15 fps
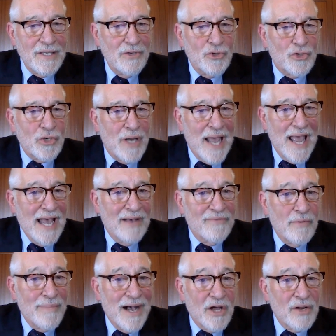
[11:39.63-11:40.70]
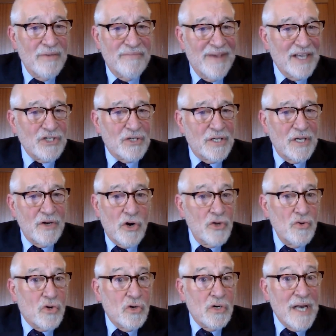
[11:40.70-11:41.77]
you should have about investing, or
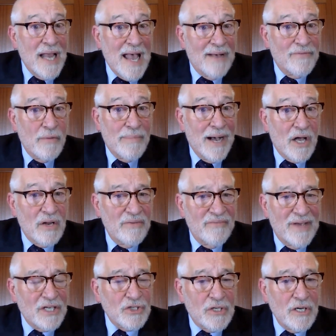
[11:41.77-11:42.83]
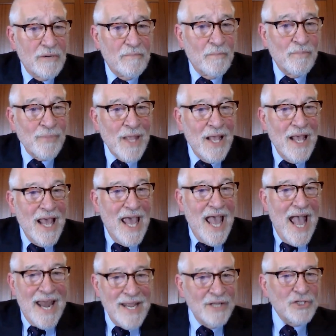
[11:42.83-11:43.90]
you could have about investing.
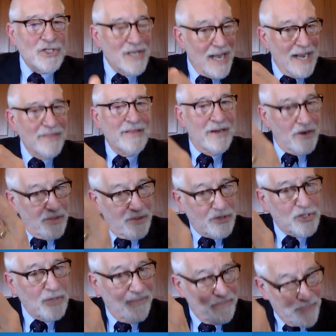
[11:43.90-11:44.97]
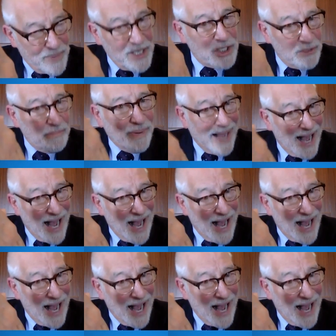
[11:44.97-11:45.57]
And inside there's a piece of